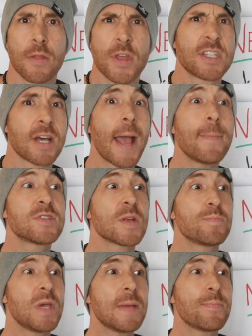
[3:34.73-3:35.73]
The types
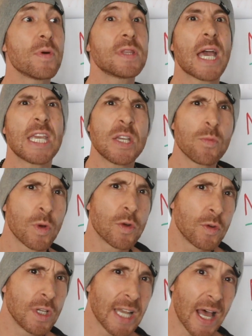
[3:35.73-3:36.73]
of people that you
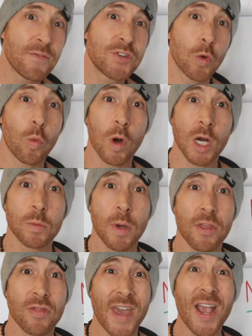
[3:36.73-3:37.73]
would love to work
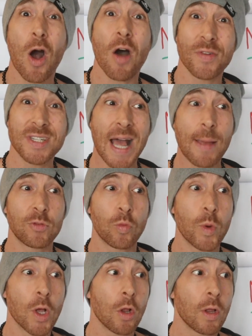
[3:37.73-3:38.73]
with, they oftentimes
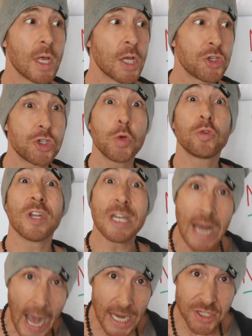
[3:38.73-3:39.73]
will choose
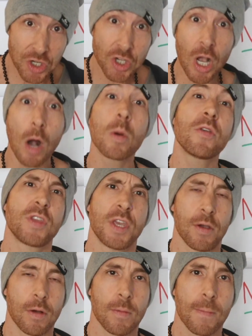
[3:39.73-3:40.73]
not to go with
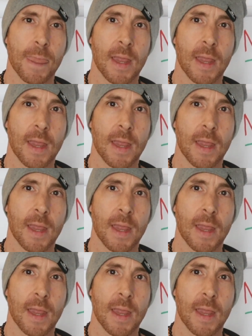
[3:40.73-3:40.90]
you